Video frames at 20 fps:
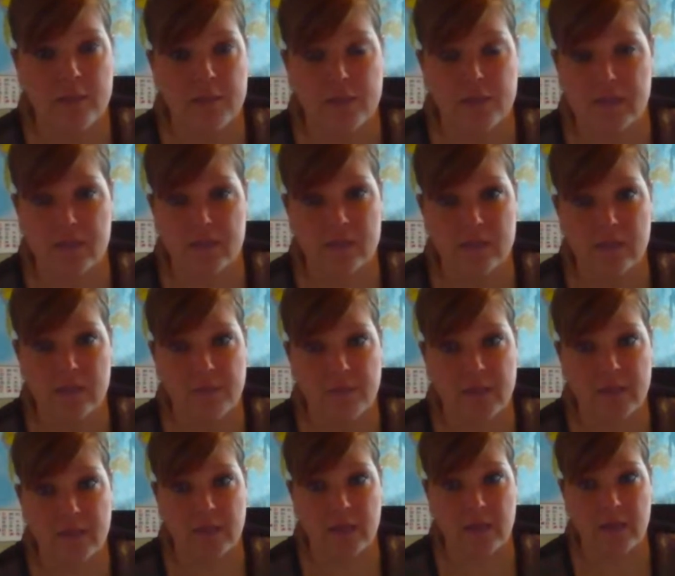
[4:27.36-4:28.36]
because of the
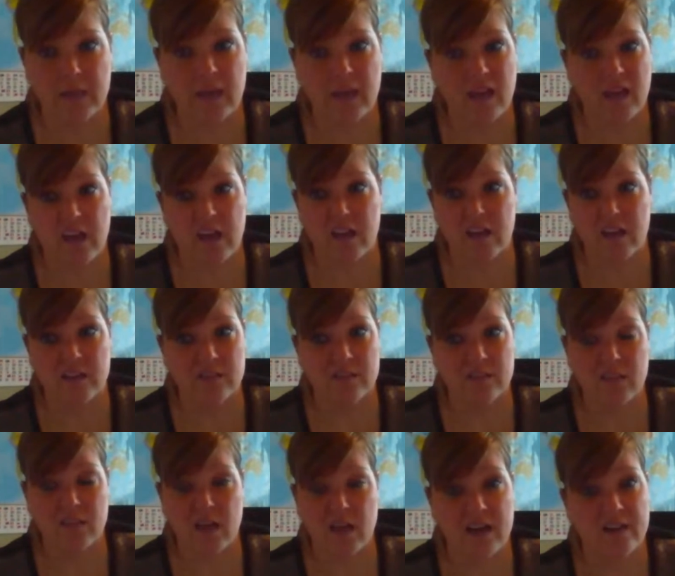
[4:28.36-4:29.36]
stomach ache,
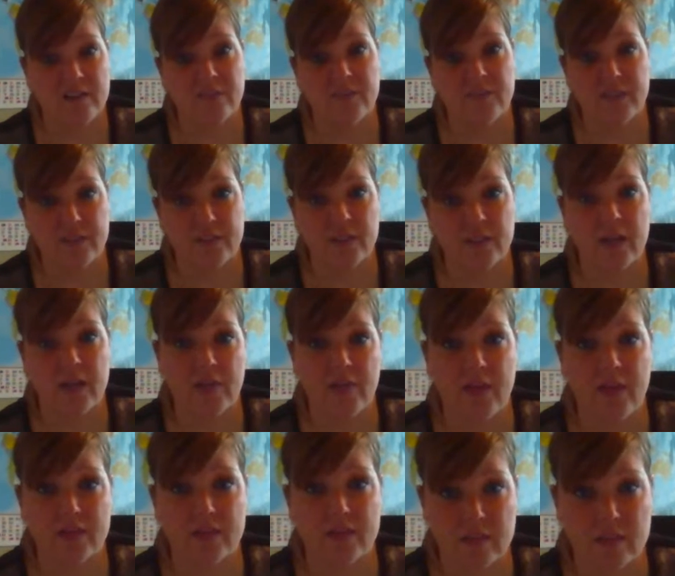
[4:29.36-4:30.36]
and I have never had
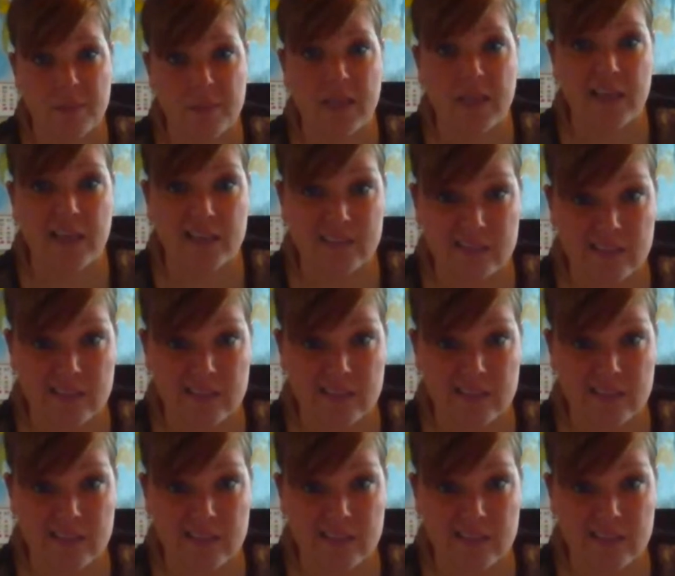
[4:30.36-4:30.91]
that stomach ache